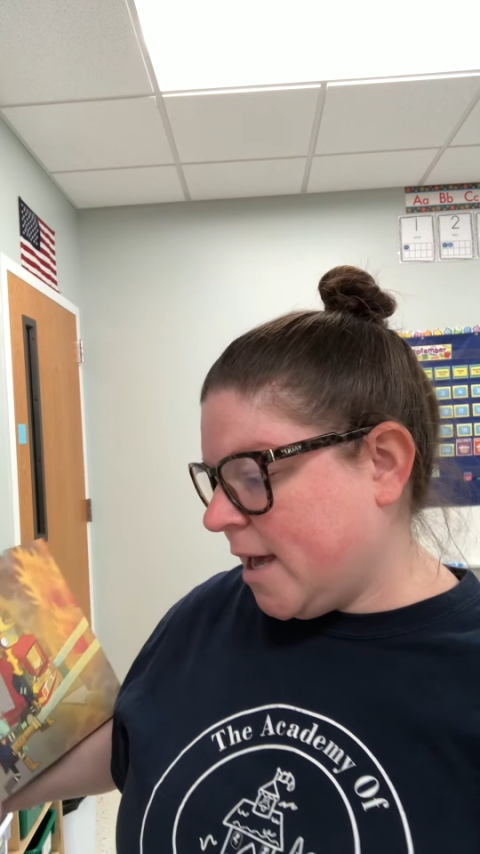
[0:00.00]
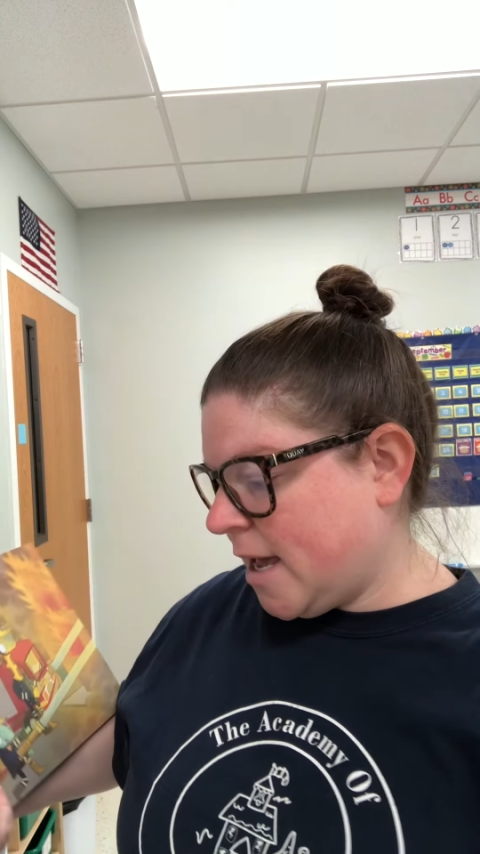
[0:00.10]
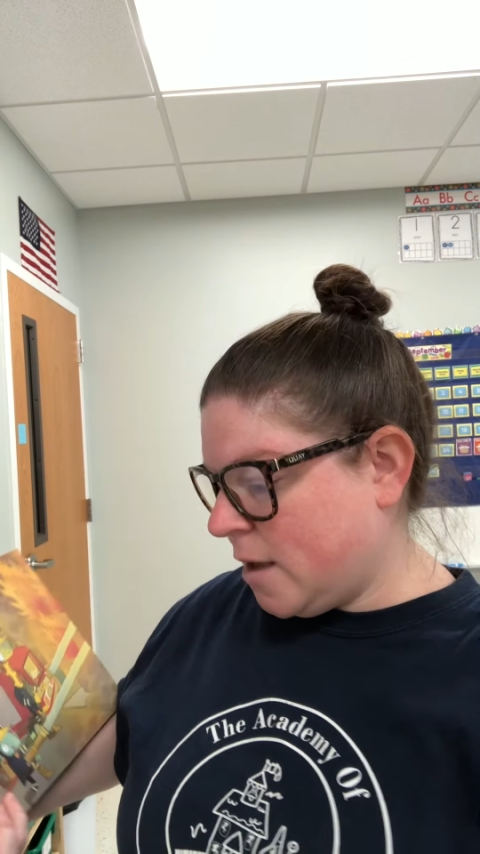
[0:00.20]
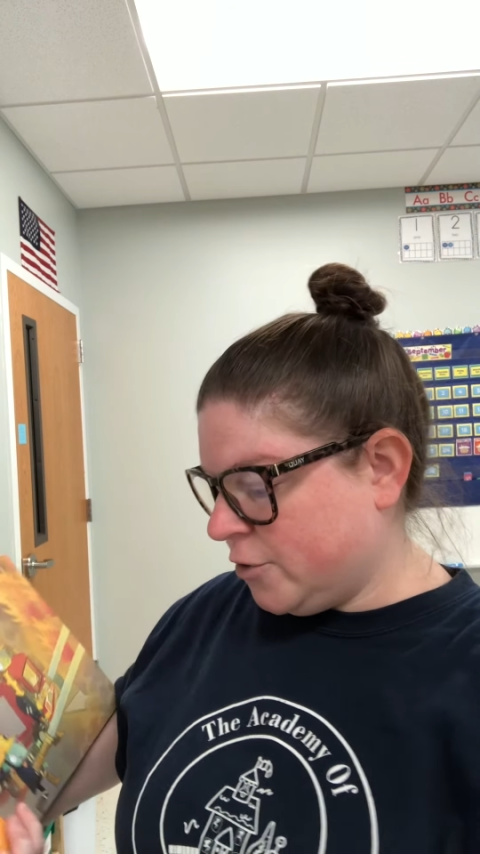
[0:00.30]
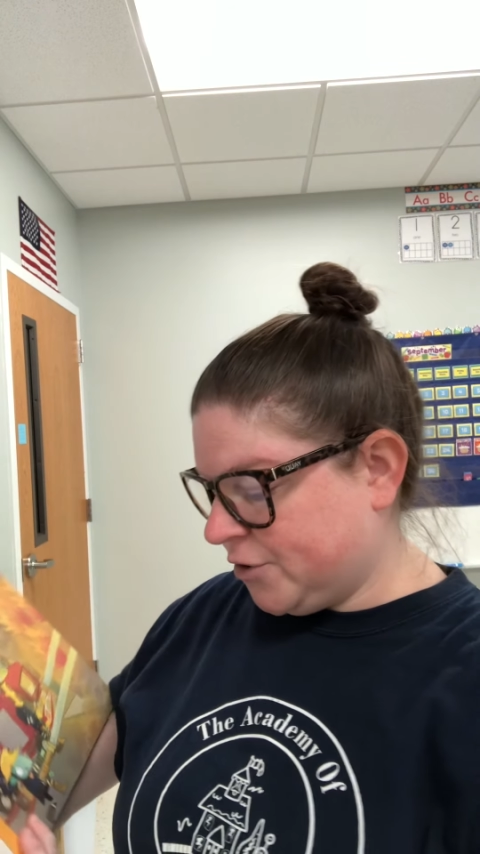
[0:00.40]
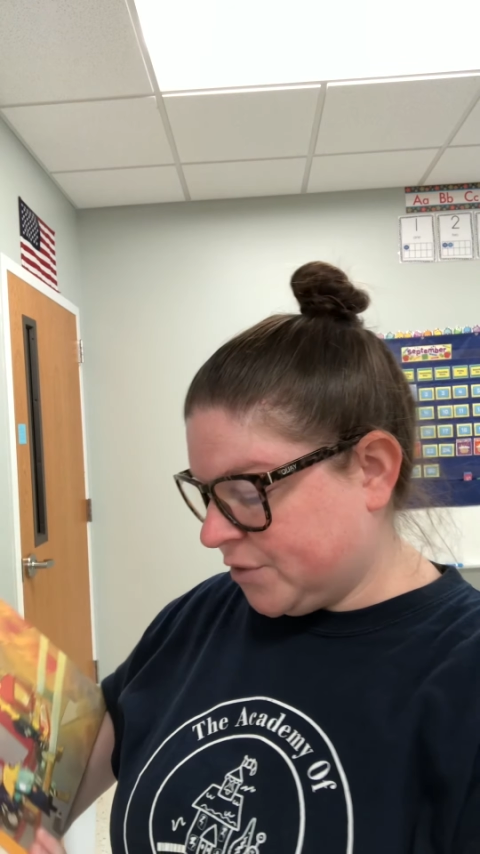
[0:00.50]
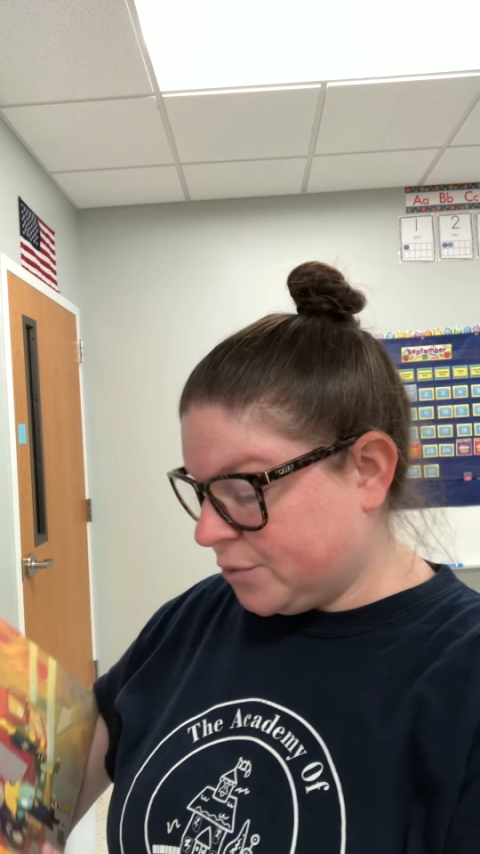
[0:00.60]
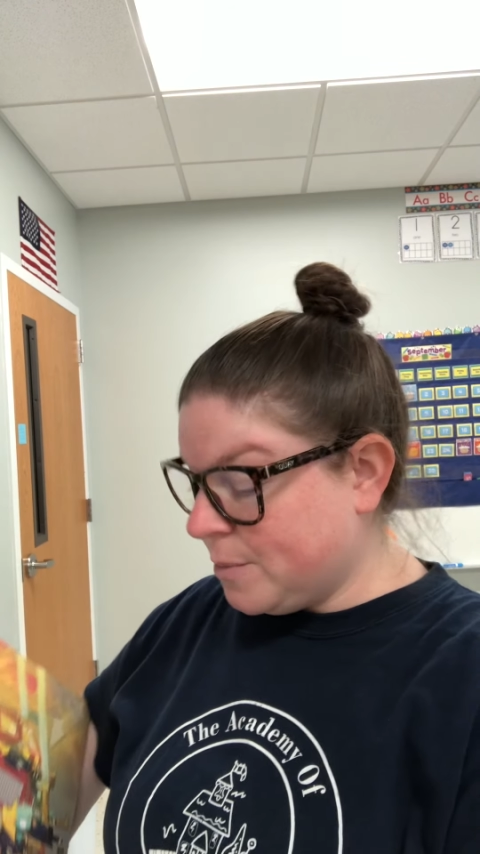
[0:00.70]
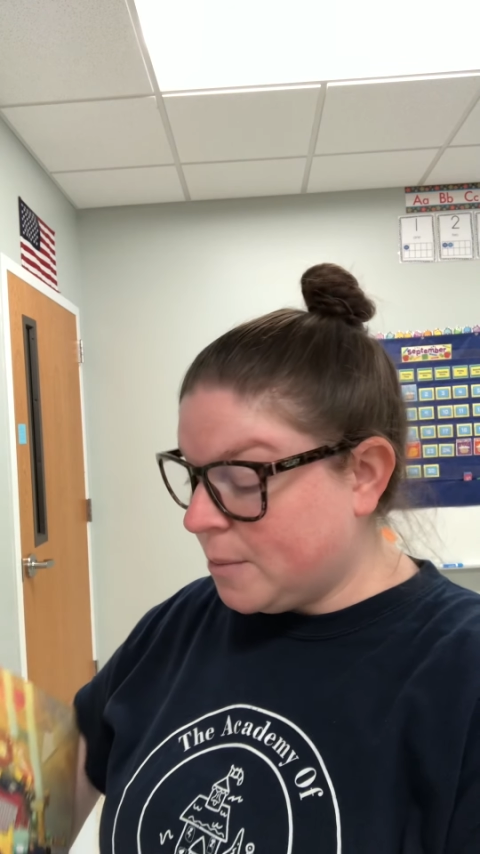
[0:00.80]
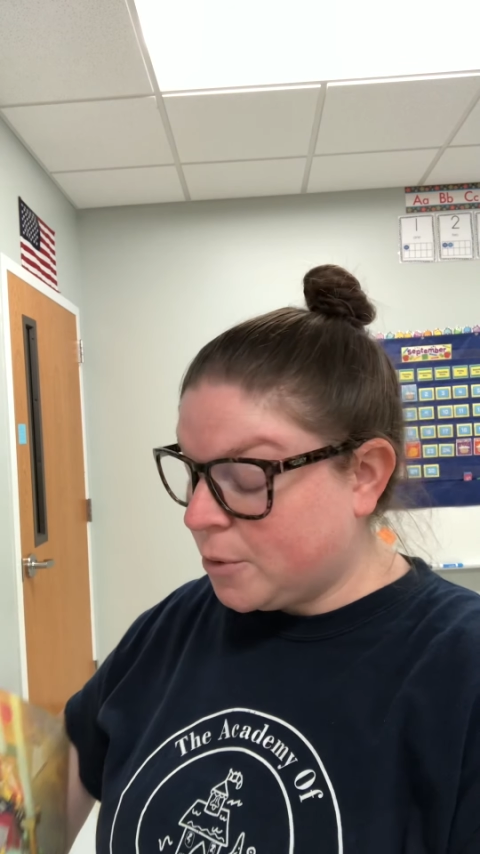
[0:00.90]
And just
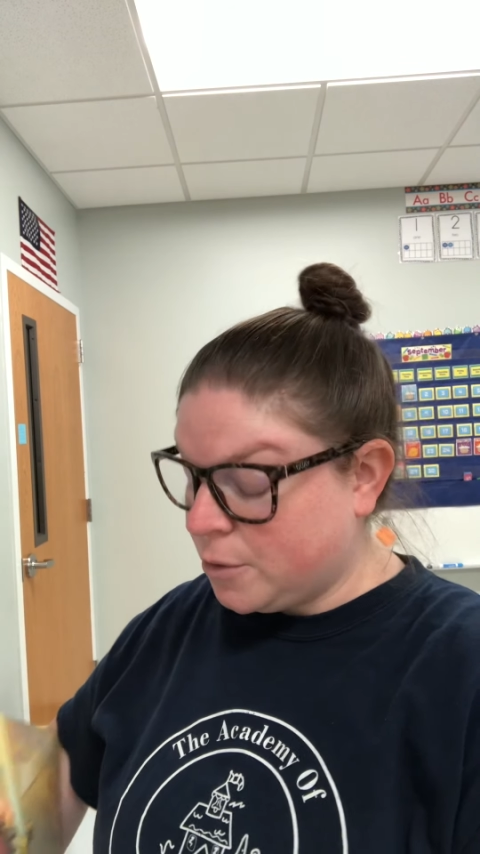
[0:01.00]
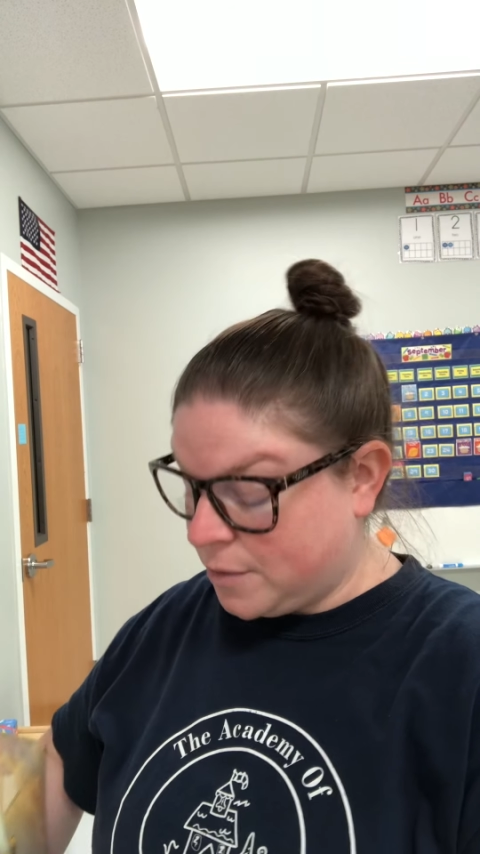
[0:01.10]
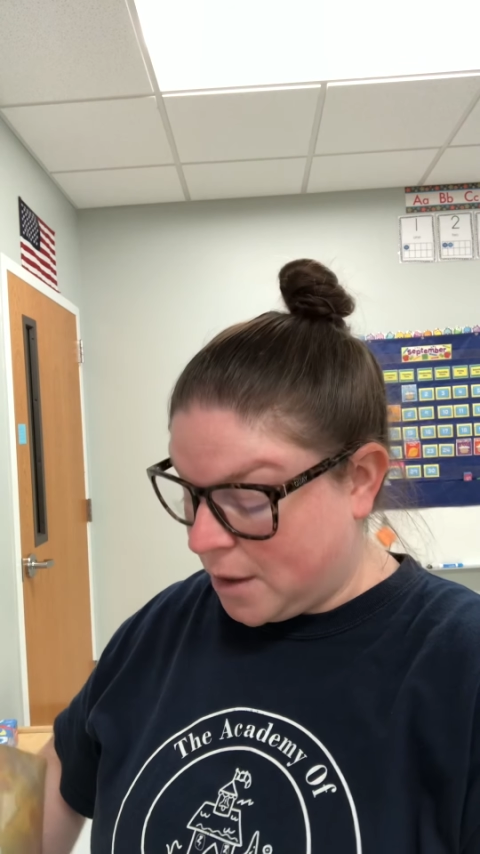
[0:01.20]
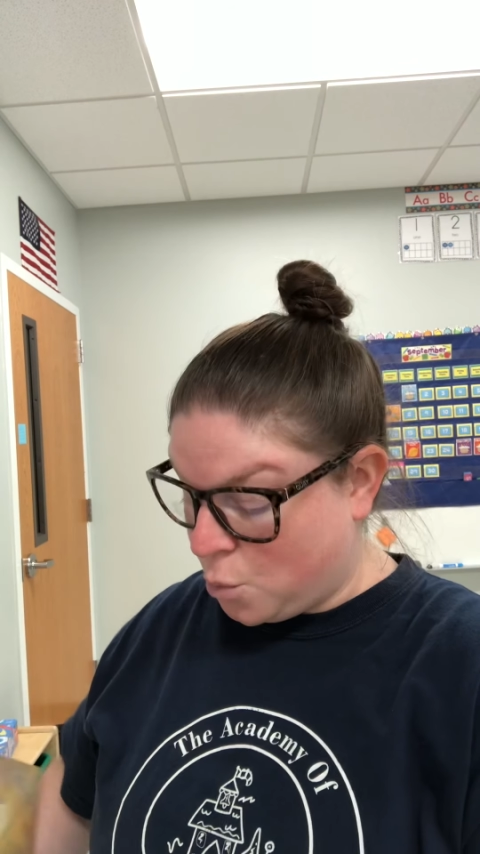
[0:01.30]
remember that